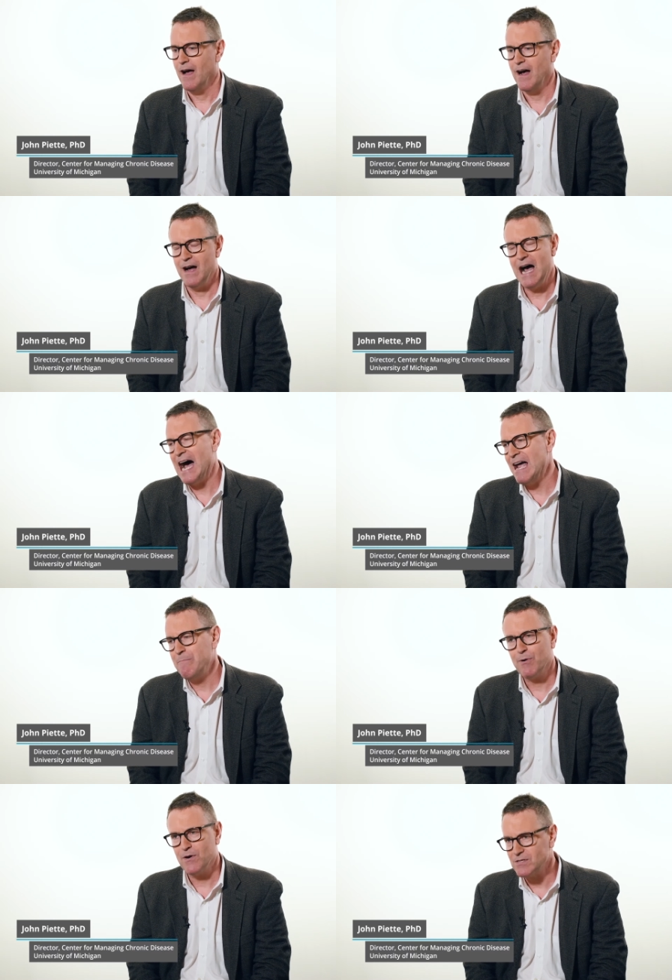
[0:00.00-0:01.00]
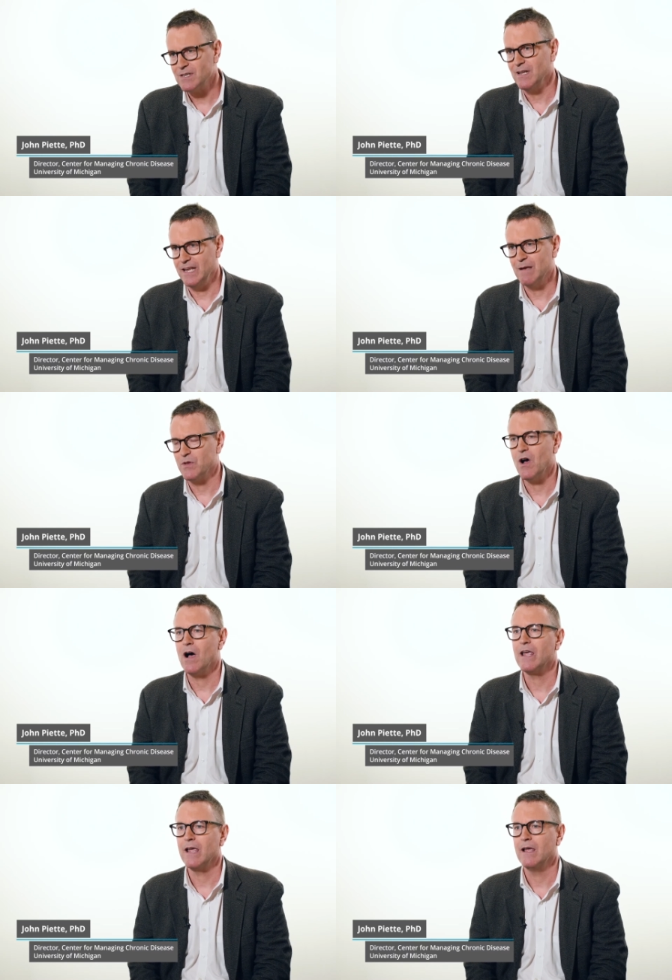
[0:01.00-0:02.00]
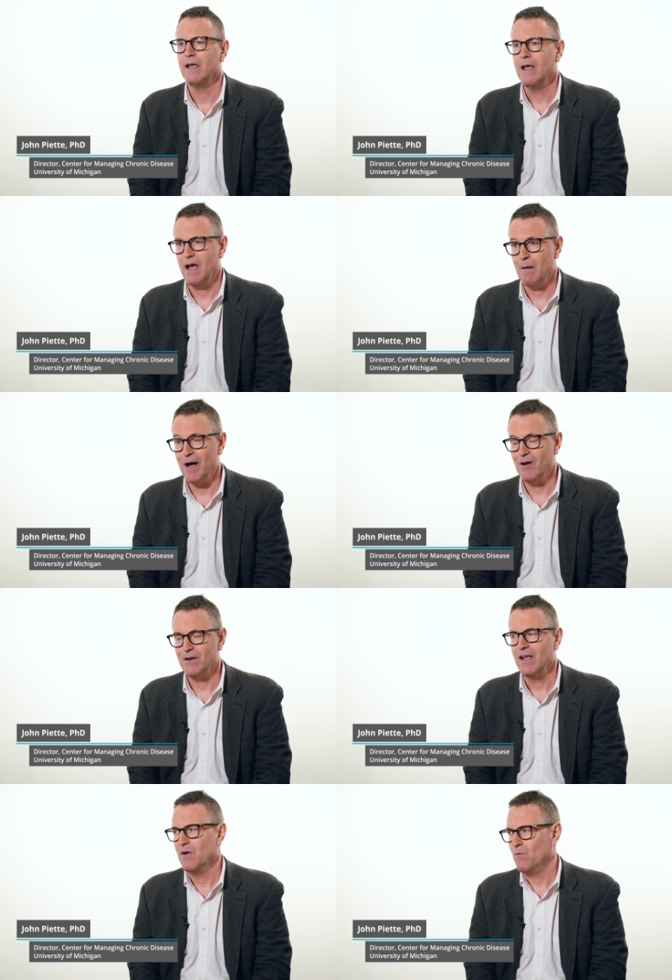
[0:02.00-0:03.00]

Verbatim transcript: uh, I personally am talking about